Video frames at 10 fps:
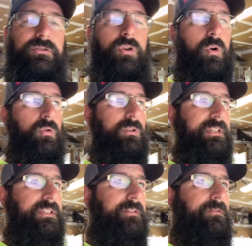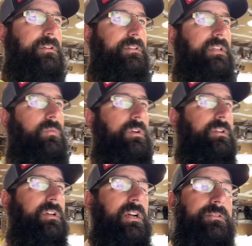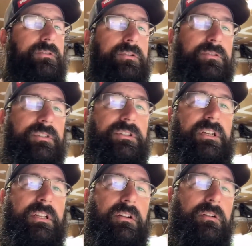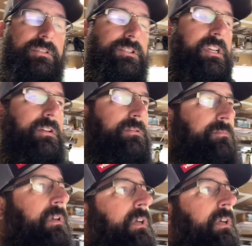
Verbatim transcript: totally different than what you guys are used to seeing here on the channel.